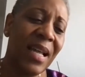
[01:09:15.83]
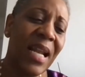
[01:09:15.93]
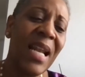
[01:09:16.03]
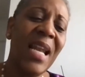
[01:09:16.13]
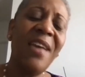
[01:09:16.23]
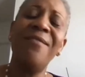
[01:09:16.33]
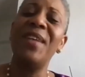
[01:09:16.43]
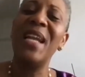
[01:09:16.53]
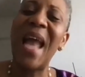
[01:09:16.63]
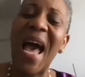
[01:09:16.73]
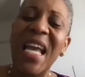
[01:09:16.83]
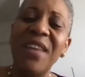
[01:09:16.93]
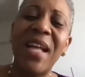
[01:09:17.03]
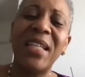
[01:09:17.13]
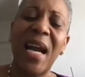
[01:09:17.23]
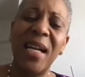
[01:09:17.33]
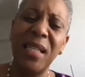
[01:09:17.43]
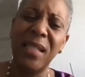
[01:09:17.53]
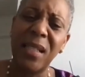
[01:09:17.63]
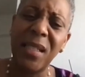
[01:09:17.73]
Live lives that are
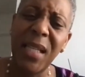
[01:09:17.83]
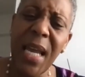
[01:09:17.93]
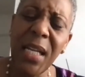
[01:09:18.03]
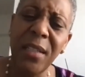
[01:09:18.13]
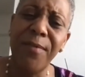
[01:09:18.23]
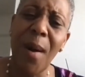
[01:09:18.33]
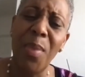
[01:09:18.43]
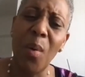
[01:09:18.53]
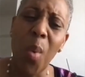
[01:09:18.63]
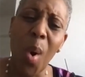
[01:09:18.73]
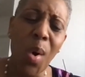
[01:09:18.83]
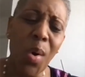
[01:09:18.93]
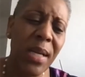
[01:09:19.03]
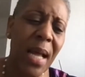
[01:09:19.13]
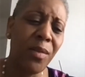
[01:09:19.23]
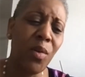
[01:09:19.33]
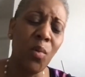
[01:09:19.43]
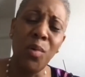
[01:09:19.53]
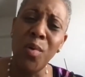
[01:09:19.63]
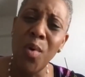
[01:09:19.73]
distinct from the world, as
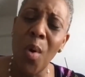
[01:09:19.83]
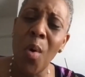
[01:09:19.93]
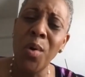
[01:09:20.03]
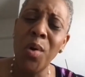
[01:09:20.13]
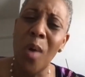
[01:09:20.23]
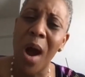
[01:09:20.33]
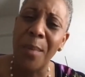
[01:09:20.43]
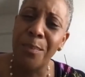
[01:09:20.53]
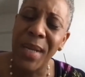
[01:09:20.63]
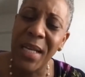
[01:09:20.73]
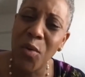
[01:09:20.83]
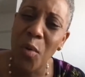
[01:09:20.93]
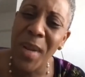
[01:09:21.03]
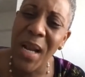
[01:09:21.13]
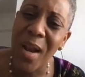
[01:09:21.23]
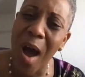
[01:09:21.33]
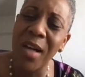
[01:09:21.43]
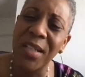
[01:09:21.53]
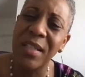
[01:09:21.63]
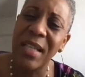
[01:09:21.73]
you know you
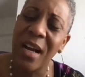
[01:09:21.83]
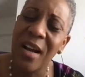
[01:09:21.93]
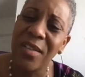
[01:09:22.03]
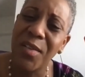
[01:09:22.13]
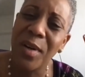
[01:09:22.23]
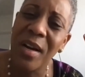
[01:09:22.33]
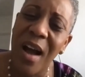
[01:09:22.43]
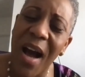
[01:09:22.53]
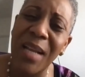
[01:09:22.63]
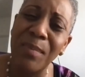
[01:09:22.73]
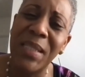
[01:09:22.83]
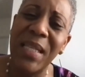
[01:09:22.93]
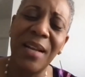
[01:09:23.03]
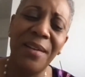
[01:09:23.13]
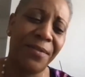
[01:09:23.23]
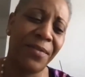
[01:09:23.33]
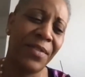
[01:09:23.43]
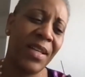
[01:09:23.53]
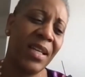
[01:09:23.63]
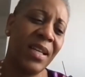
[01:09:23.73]
belong to God himself.
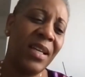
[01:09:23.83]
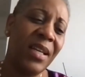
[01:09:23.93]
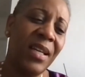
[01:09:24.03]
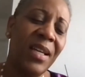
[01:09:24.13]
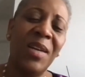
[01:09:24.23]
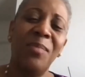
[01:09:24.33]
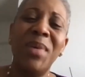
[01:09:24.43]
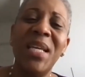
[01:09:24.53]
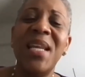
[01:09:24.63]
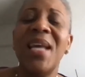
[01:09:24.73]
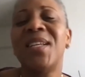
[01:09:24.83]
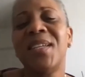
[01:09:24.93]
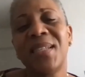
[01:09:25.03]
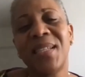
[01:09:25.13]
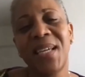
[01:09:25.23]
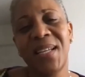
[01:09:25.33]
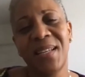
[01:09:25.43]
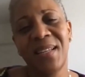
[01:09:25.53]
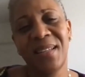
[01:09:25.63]
Be dead to sin,